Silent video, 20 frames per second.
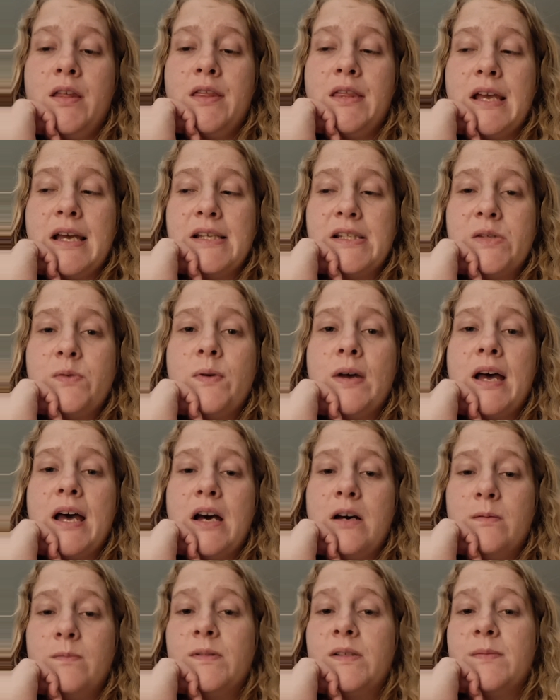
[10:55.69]
That's what
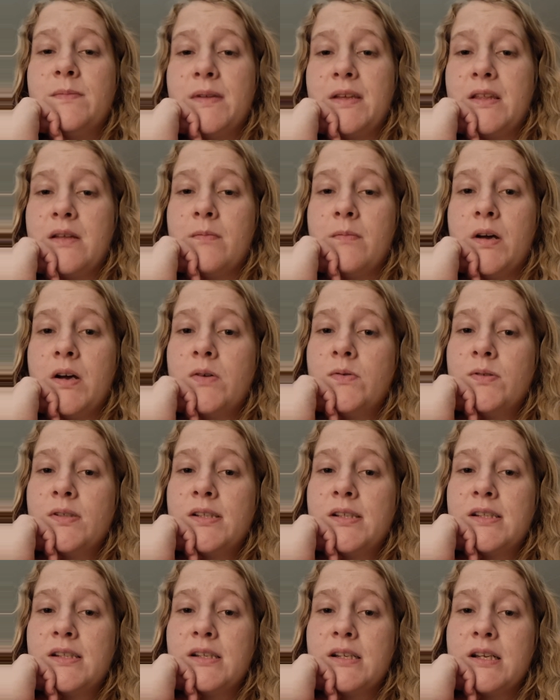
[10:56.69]
helps me the
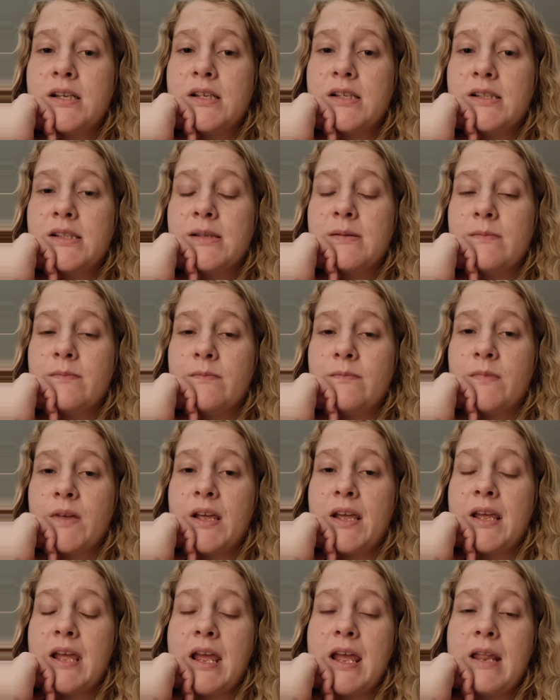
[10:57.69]
most is
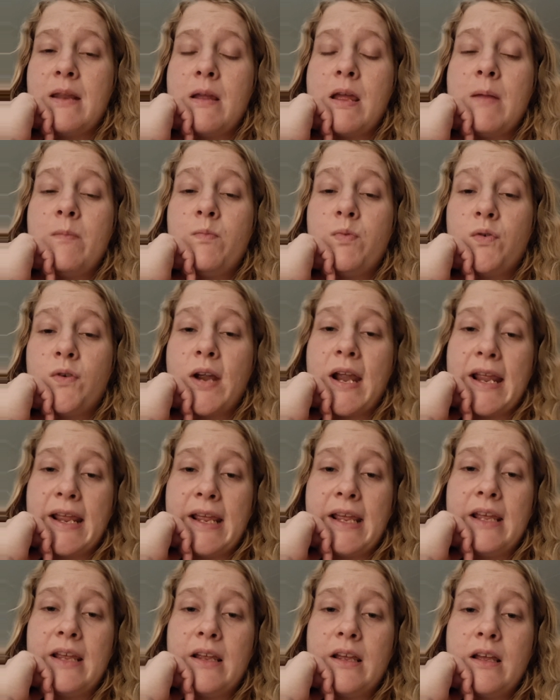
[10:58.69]
and
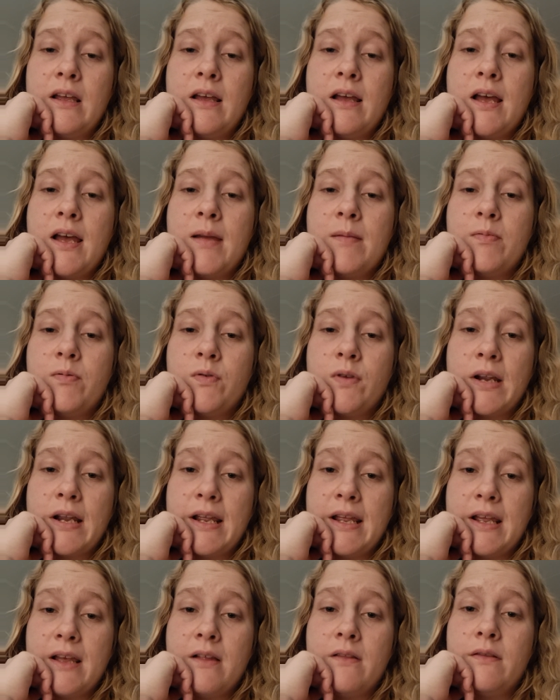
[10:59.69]
praying. I
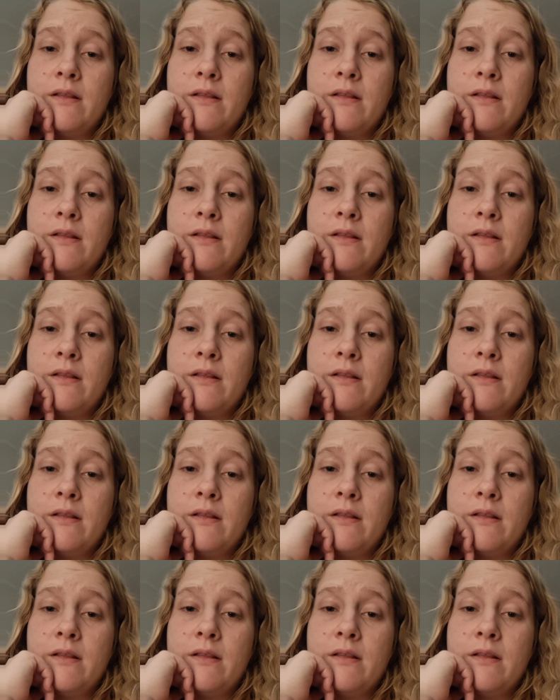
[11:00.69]
pray a